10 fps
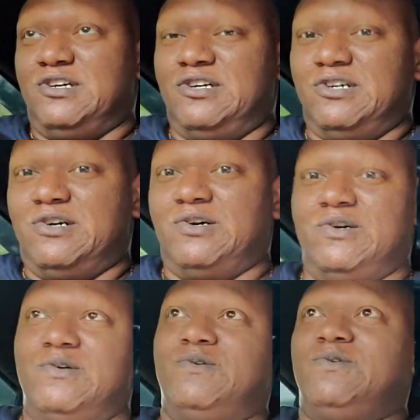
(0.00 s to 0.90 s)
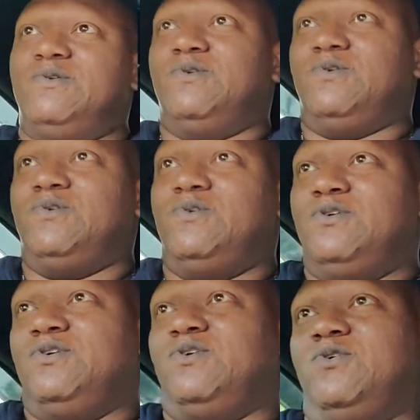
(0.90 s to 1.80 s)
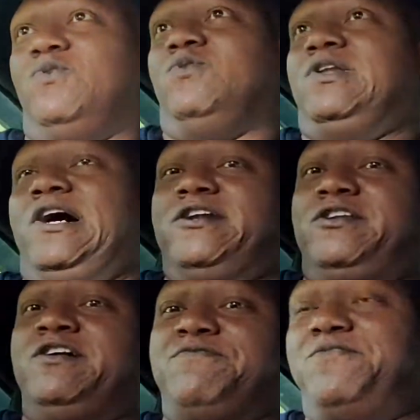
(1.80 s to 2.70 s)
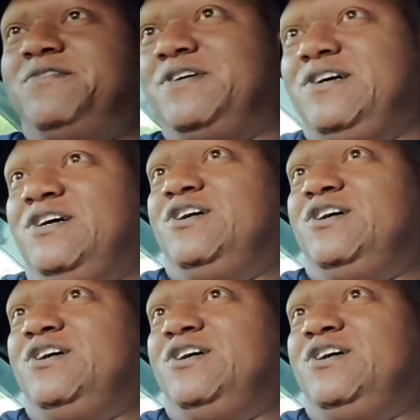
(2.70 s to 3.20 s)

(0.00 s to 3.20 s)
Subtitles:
Oh Lord, you might have a good,